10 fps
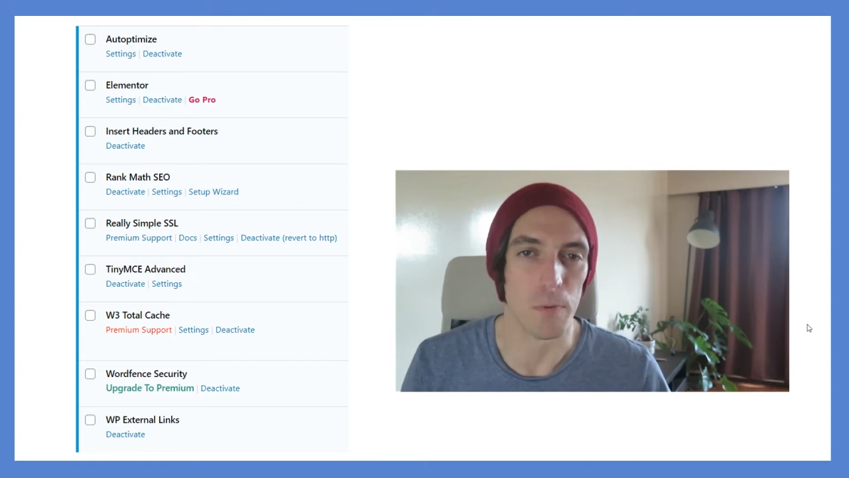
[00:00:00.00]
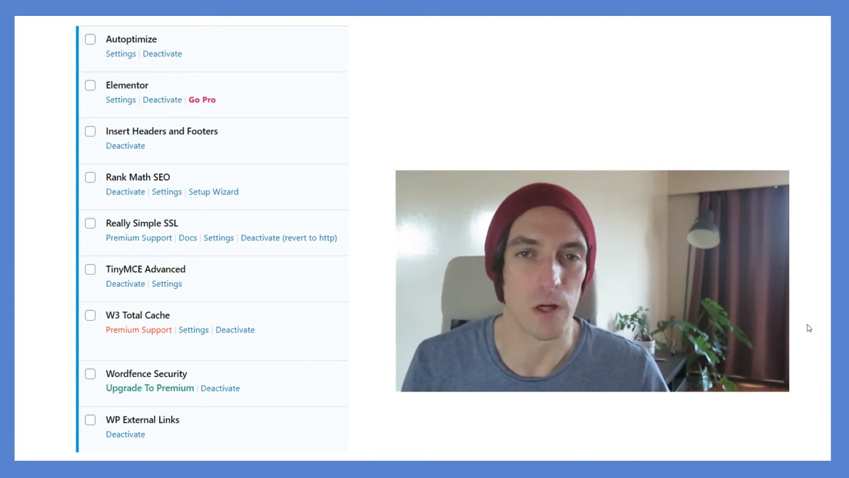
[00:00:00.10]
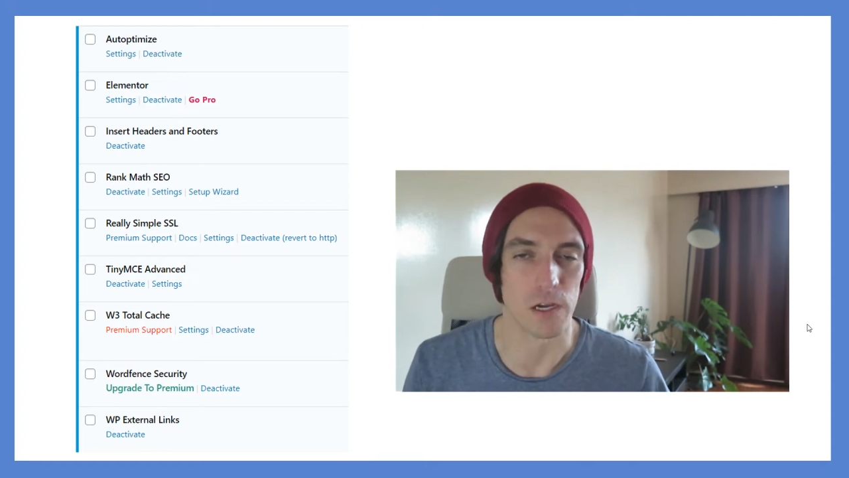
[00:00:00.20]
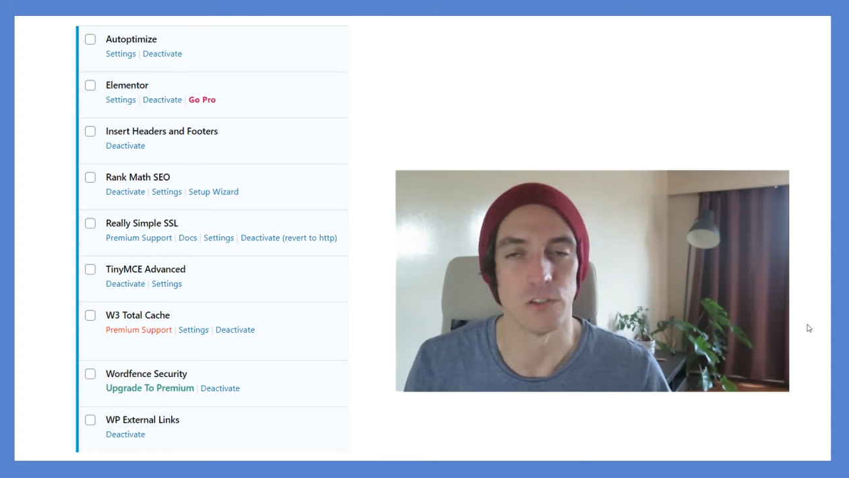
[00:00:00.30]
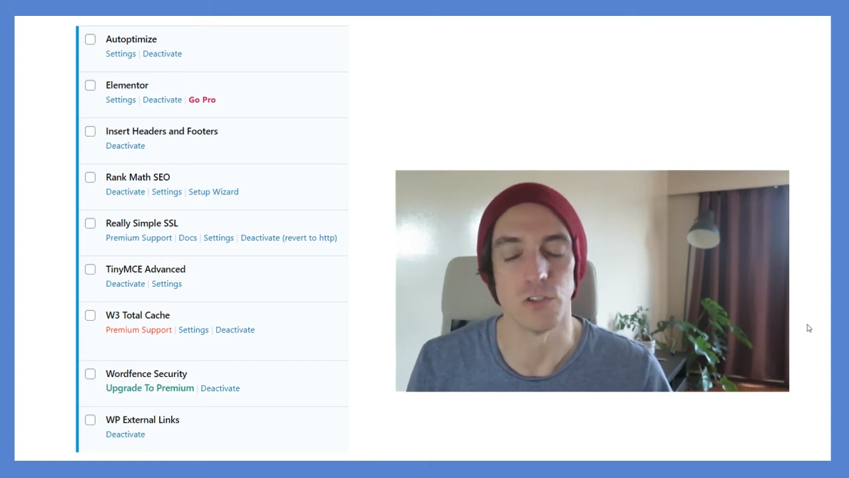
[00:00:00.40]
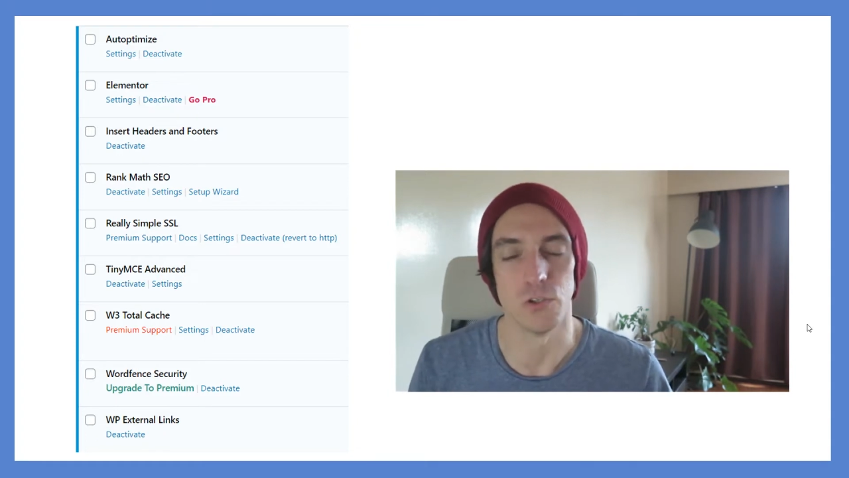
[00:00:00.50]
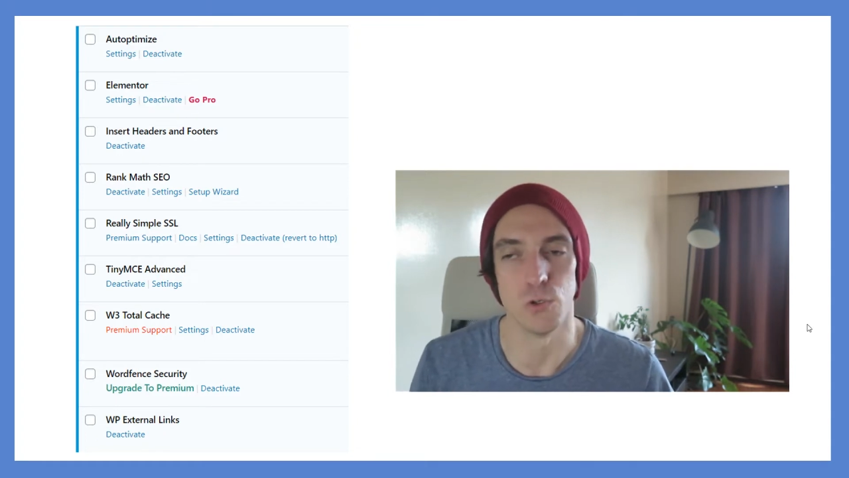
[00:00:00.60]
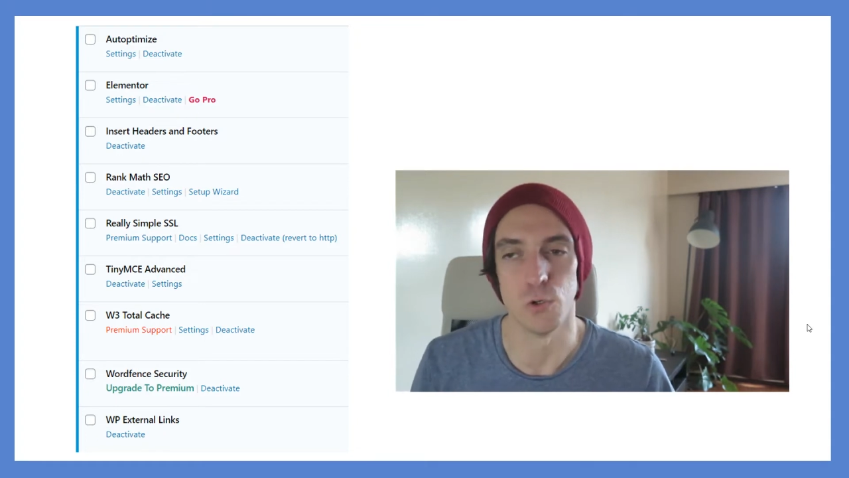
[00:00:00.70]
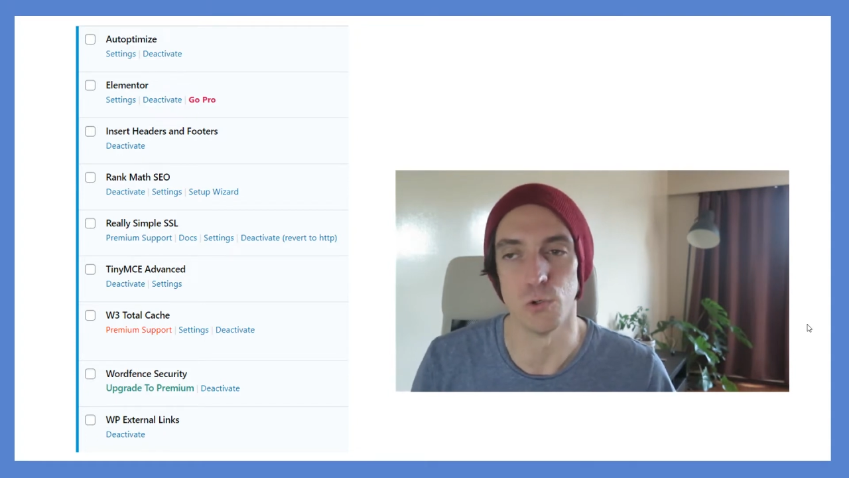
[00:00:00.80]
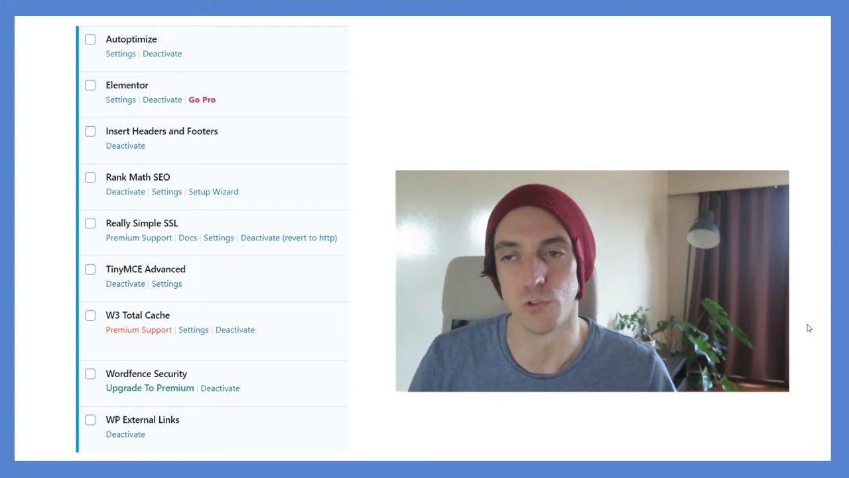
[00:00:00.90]
plugins you
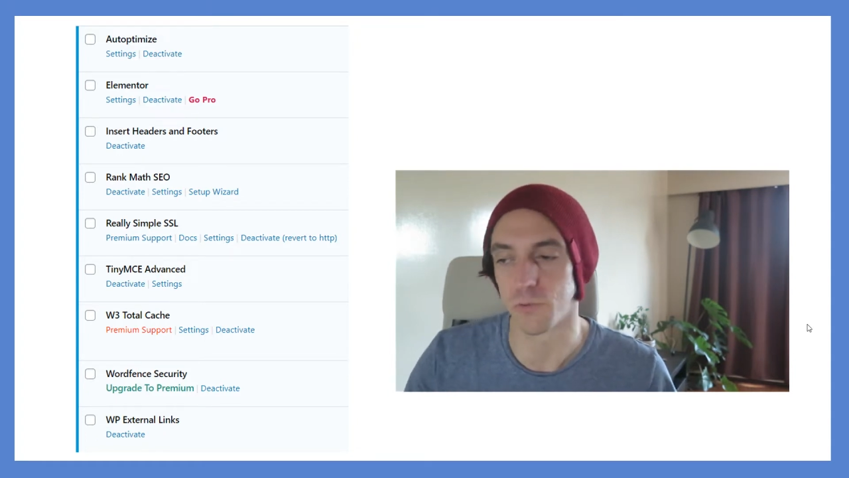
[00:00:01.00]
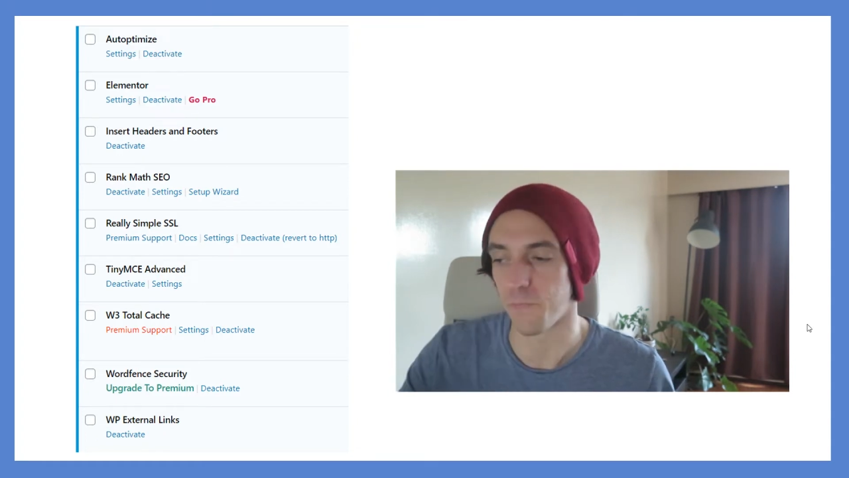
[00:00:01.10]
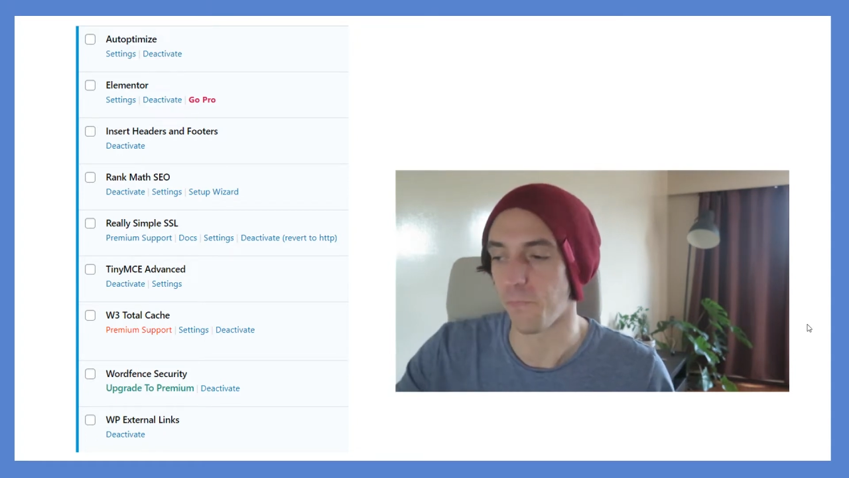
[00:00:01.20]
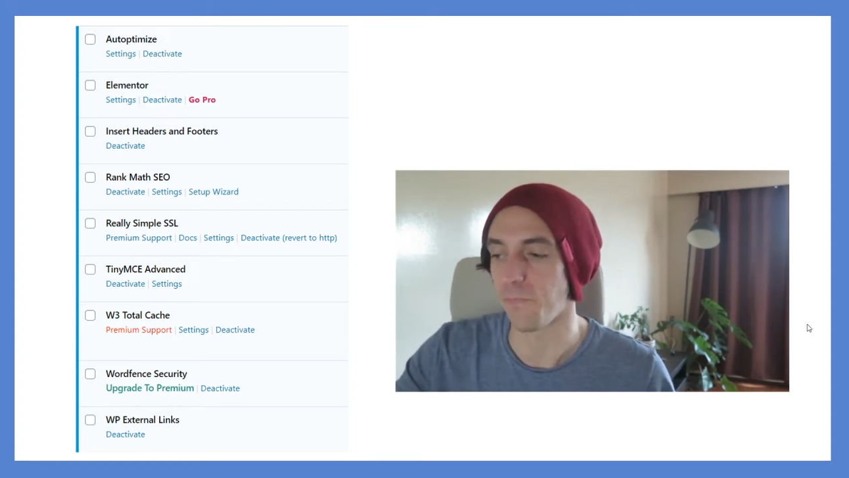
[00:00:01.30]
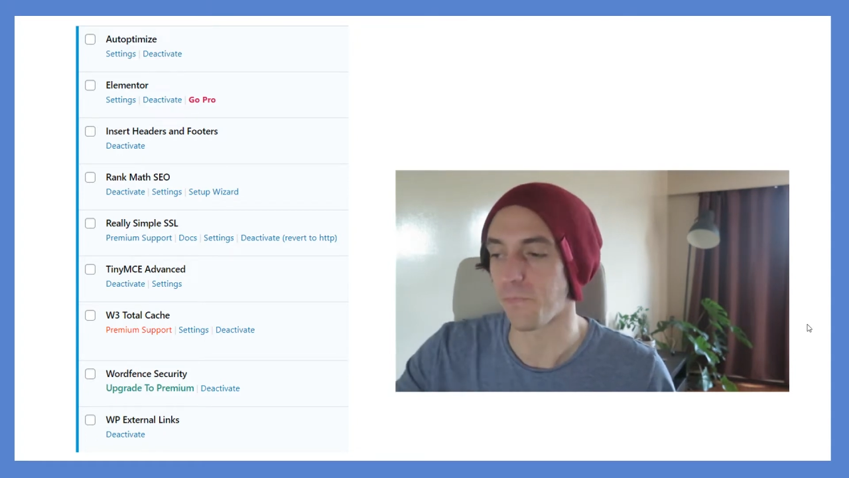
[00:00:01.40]
use.